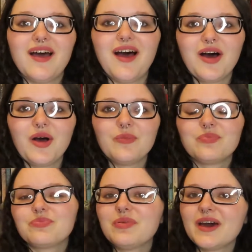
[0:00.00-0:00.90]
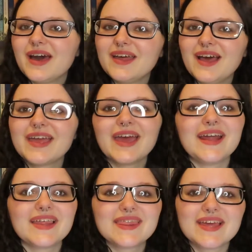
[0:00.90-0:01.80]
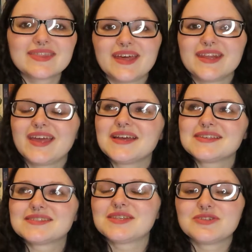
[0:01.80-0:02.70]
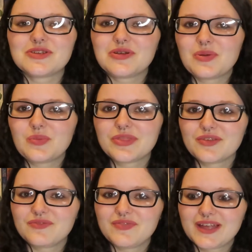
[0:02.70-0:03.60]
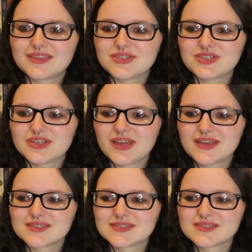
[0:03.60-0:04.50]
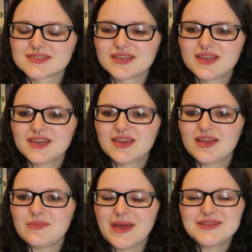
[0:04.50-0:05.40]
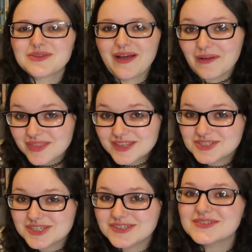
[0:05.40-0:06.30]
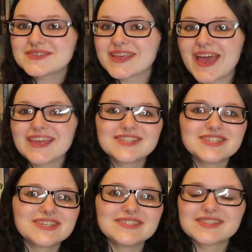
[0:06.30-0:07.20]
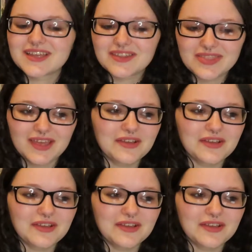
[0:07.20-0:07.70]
But again, I think that it has to do with the fact that she has mental health issues and she doesn't think